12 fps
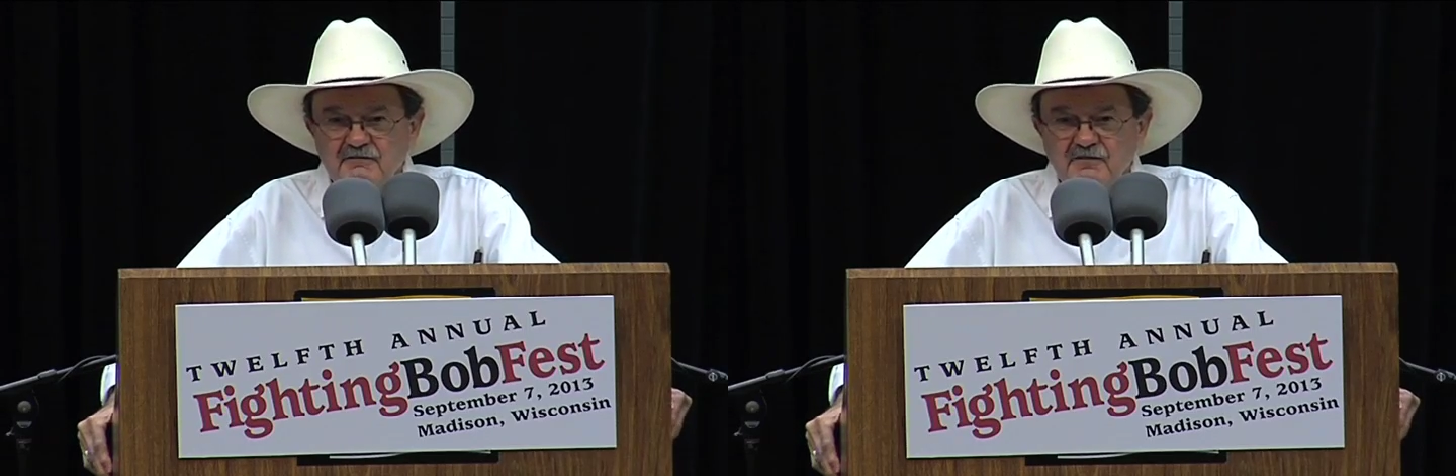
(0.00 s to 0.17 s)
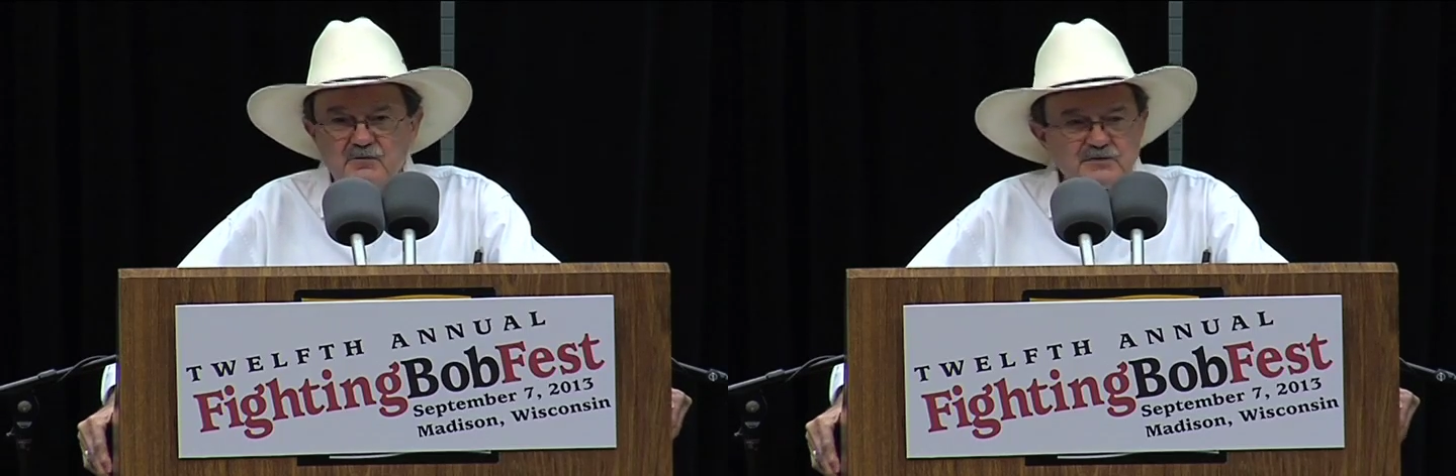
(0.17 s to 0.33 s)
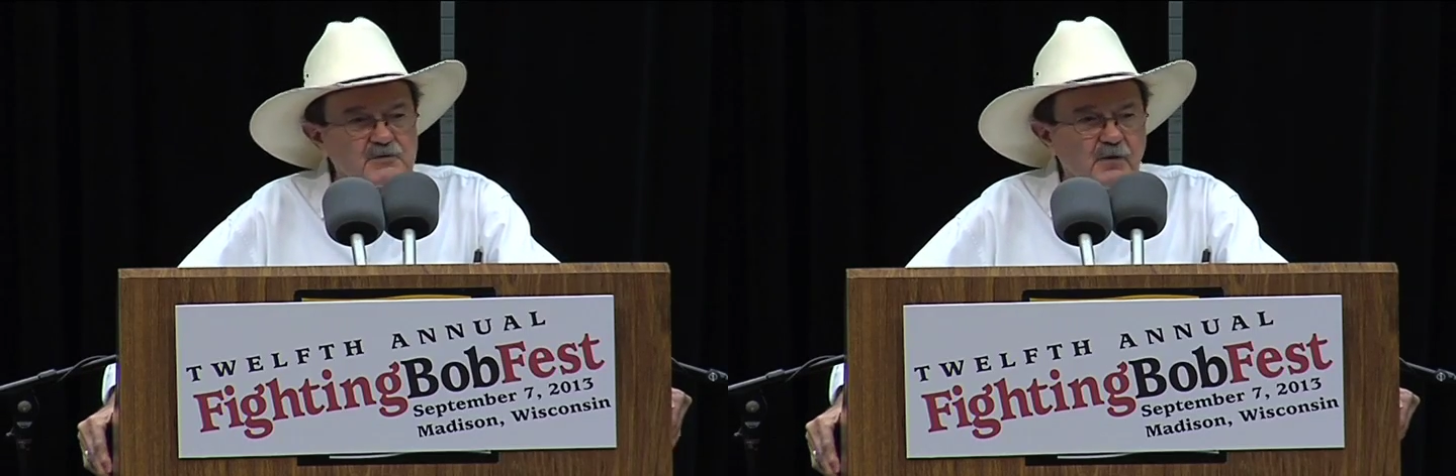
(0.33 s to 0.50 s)

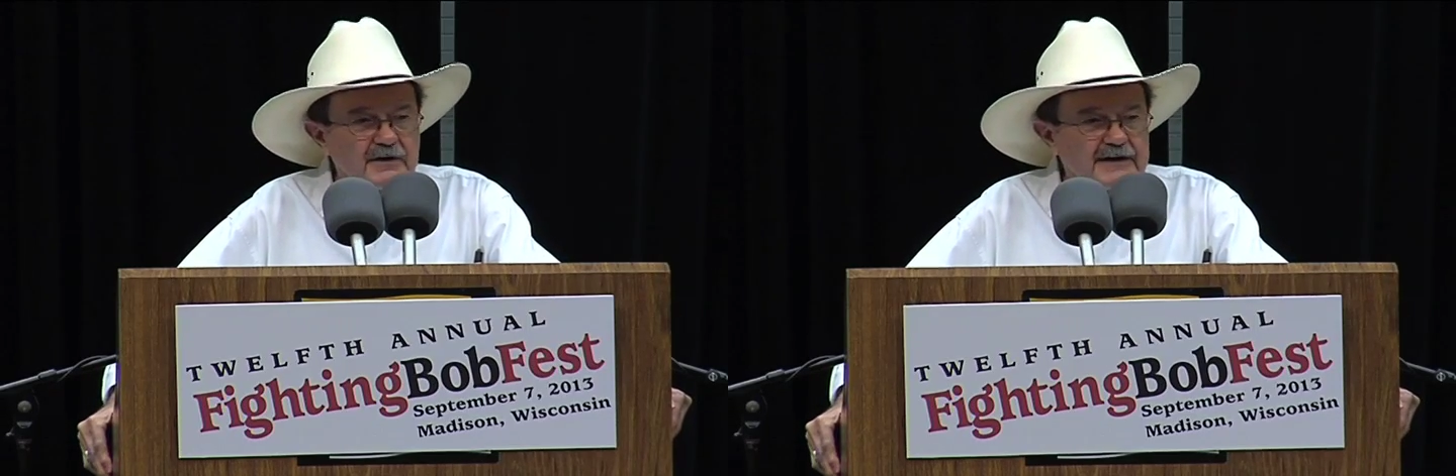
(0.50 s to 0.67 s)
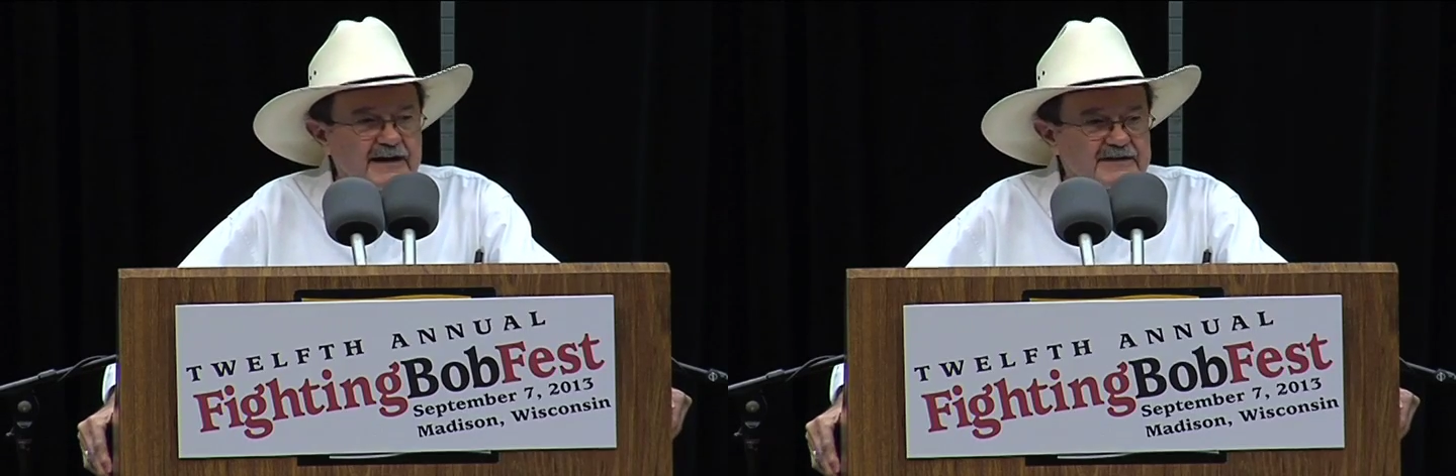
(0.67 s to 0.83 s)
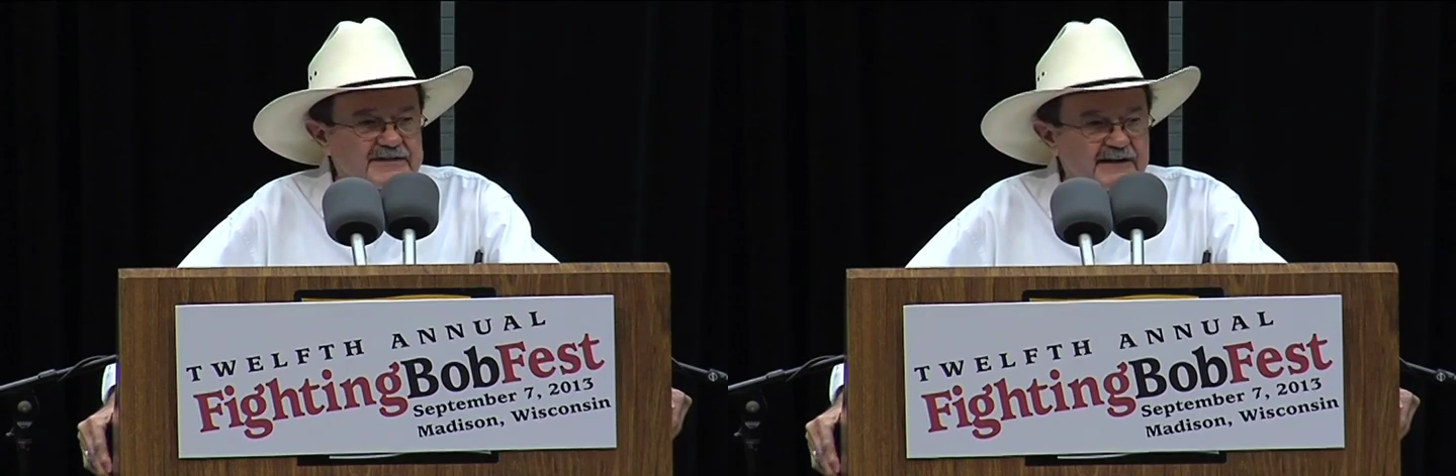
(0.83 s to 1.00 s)
folks
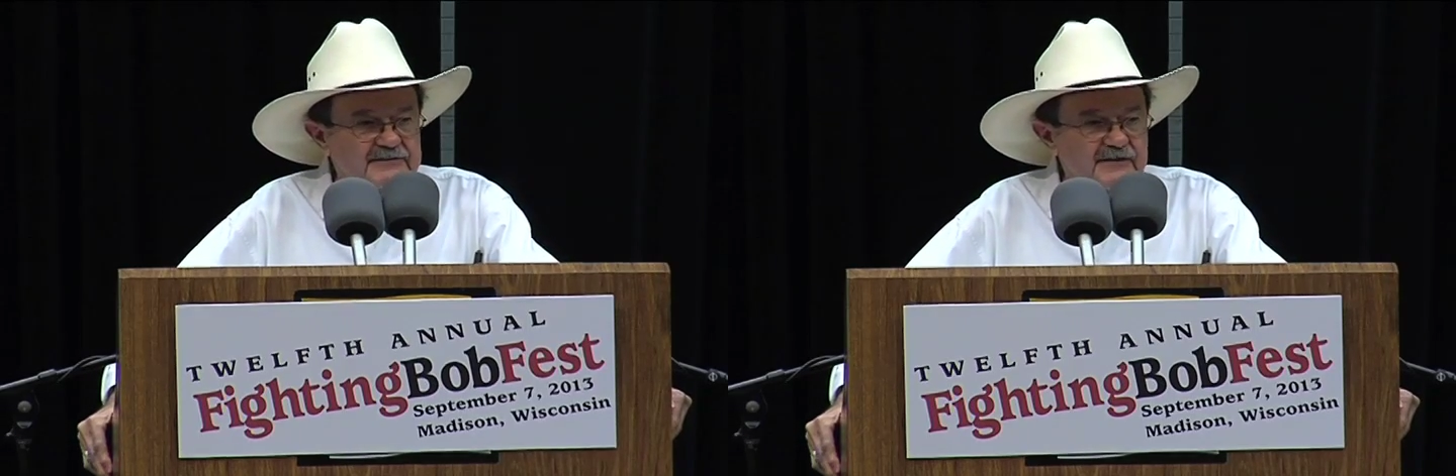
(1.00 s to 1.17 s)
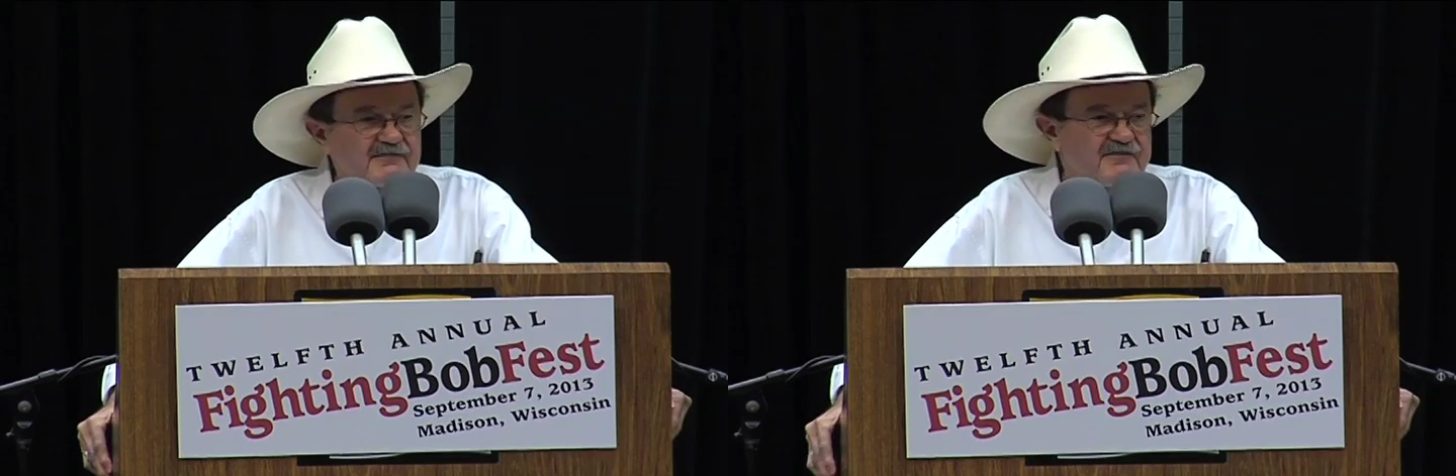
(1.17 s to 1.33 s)
organized out there,